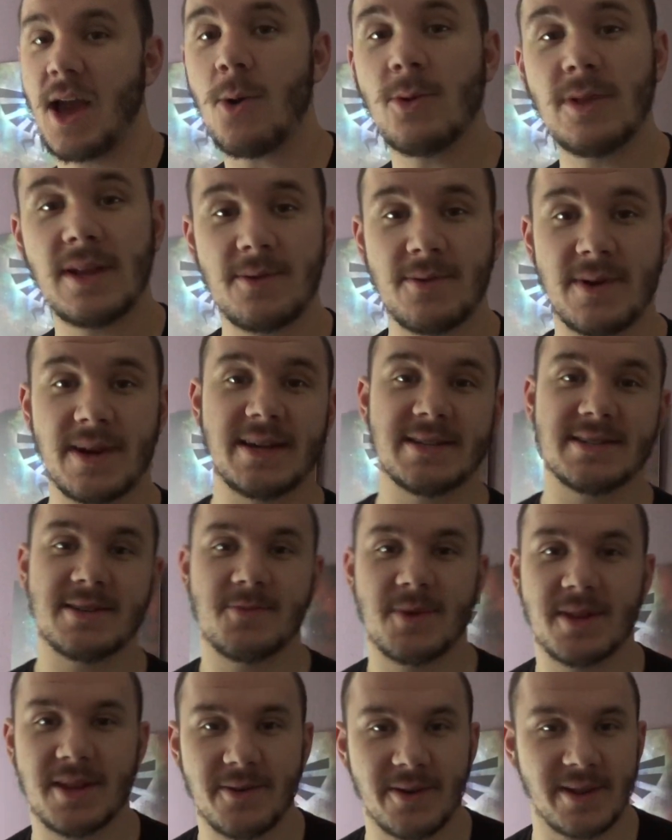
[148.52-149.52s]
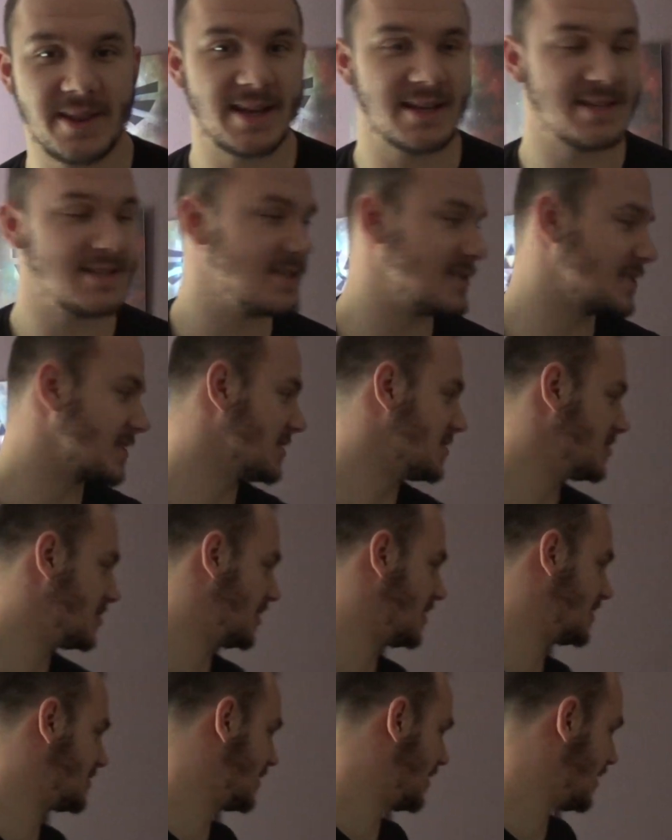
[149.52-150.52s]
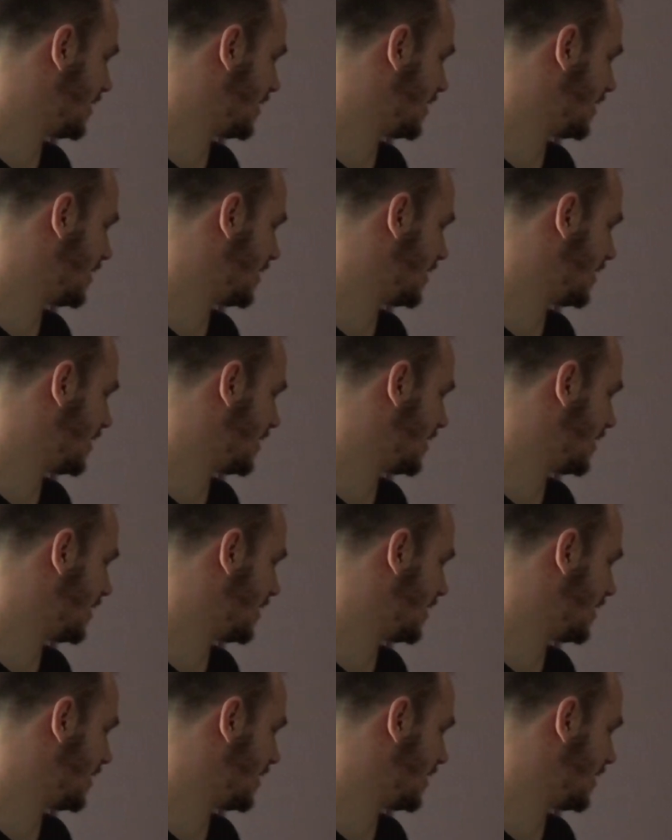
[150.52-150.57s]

The only reason we're doing this is because she doesn't